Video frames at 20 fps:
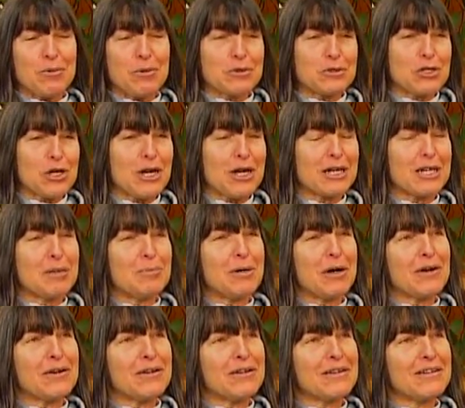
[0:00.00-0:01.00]
We were talking
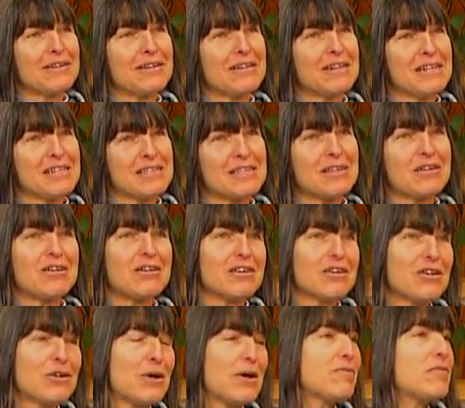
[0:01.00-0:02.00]
about it, and he said, "Oh,
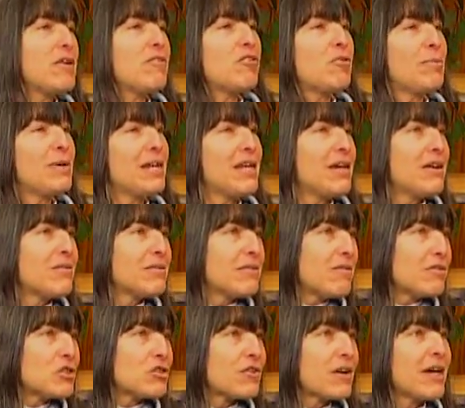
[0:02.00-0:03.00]
I've never been here,
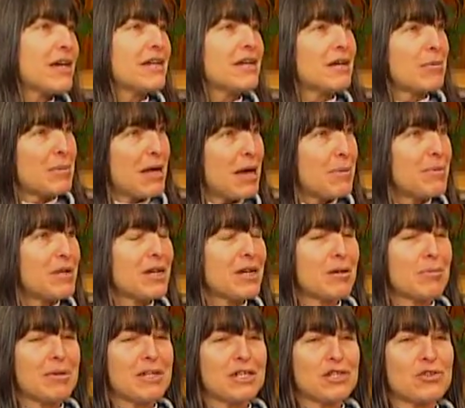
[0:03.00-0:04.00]
never tried it. I'm happy to
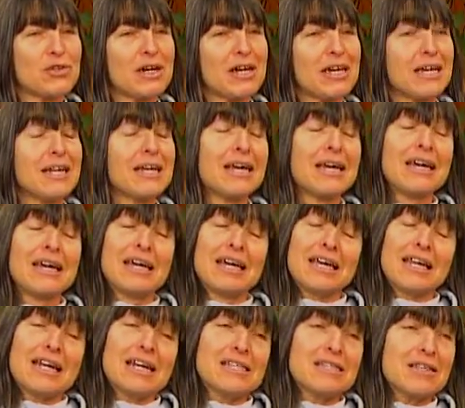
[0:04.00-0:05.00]
come in and try it."
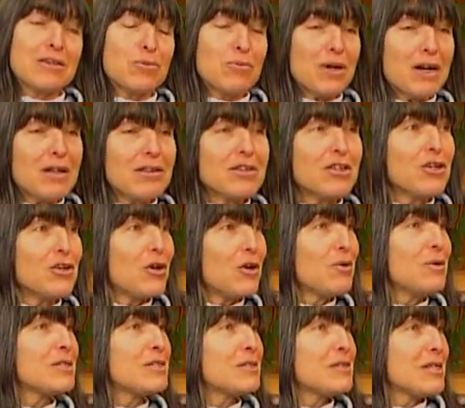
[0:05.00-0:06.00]
And I said, "Well,
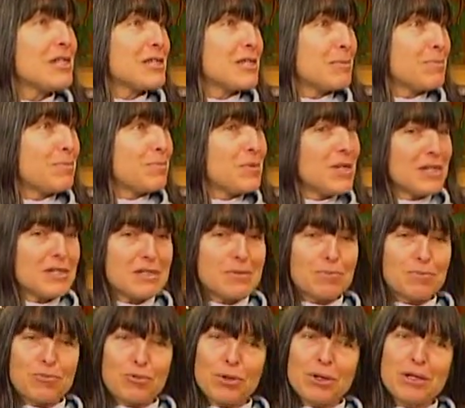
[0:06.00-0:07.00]
it's
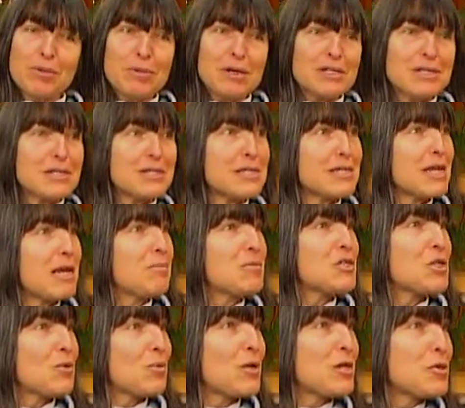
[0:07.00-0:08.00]
pretty much the same as
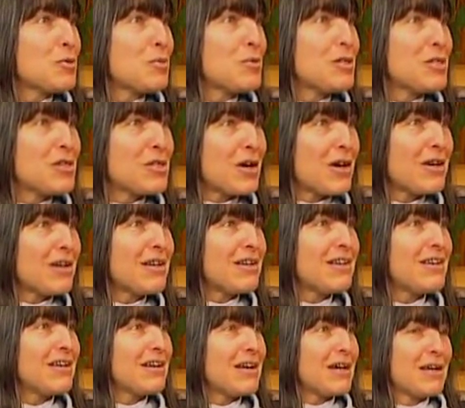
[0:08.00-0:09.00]
it was when we
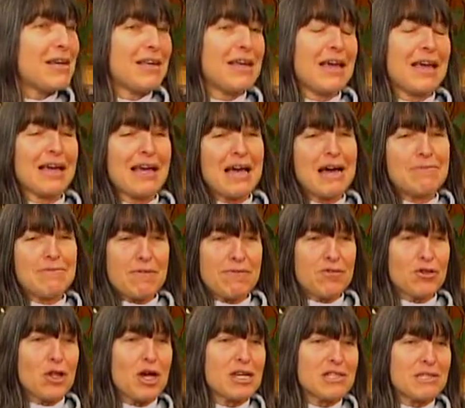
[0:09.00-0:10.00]
started." And I have a
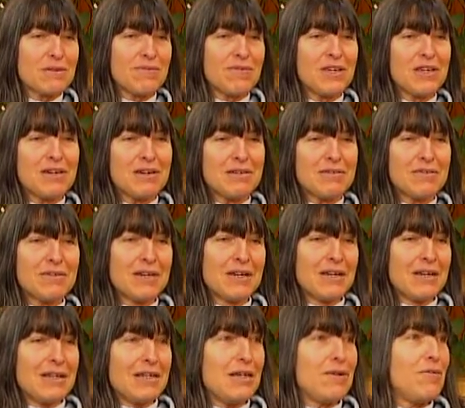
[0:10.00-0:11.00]
philosophy of,
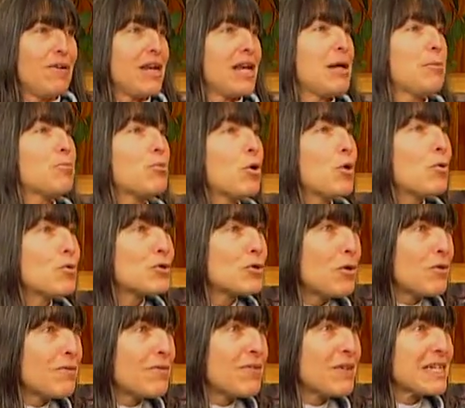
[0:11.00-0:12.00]
if it ain't broke,
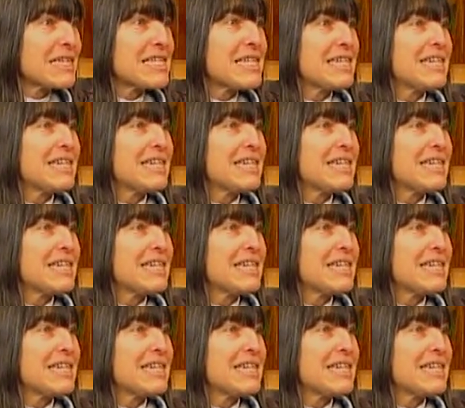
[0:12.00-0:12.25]
don't fix it.